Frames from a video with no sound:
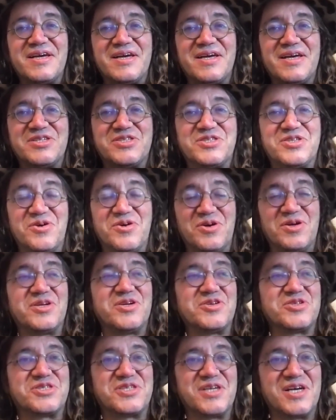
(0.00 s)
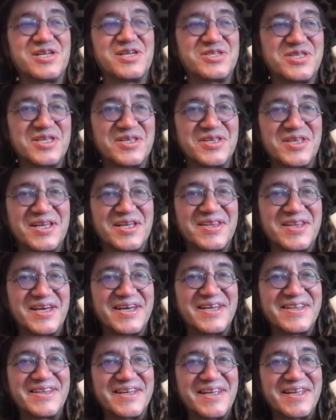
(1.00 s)
is the earlier stage that, that,
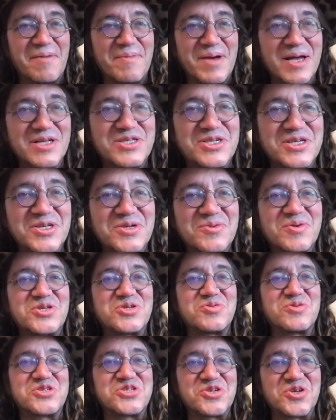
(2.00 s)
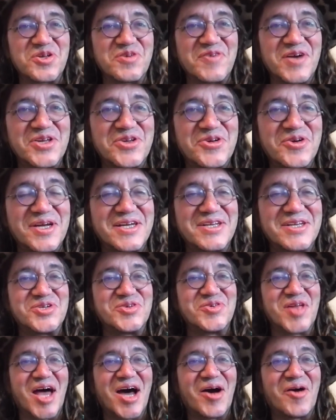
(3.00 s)
that I mentioned, which we're sort of entering into now,
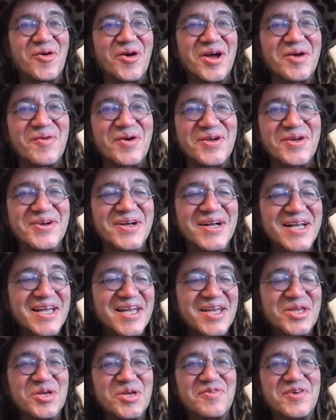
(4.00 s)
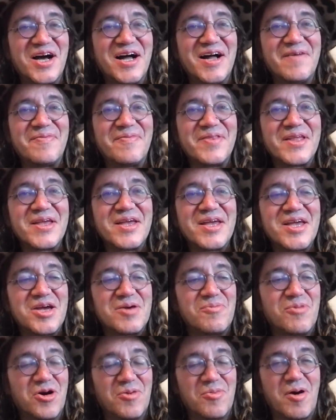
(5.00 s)
right? Where you you've got more and
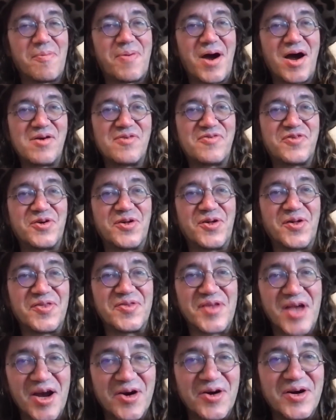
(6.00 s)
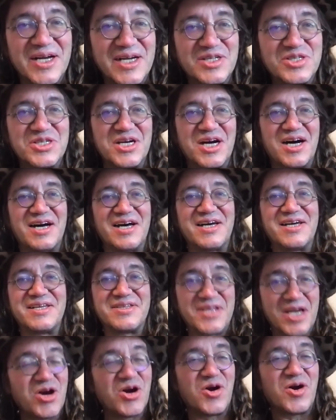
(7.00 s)
more powerful narrow AGI, narrow
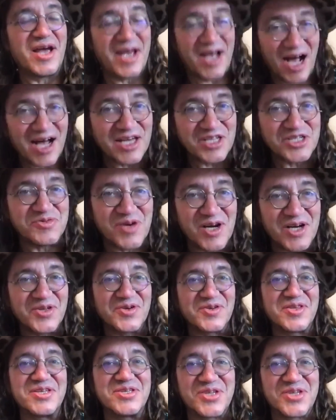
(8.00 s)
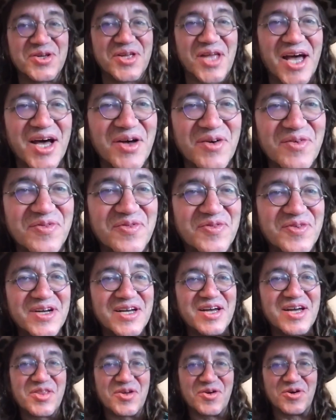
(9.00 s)
AIs rather that don't have
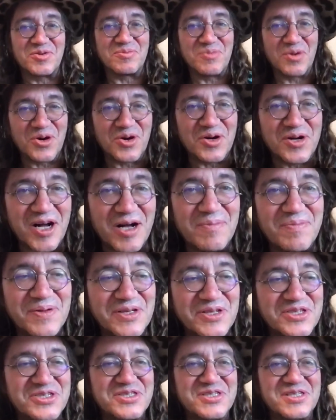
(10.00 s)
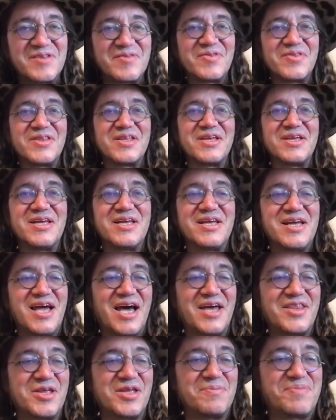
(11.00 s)
their own moral compass,
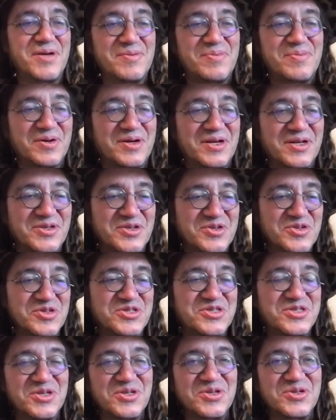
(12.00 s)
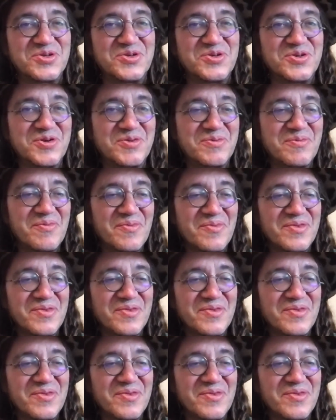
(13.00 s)
and that people can use to do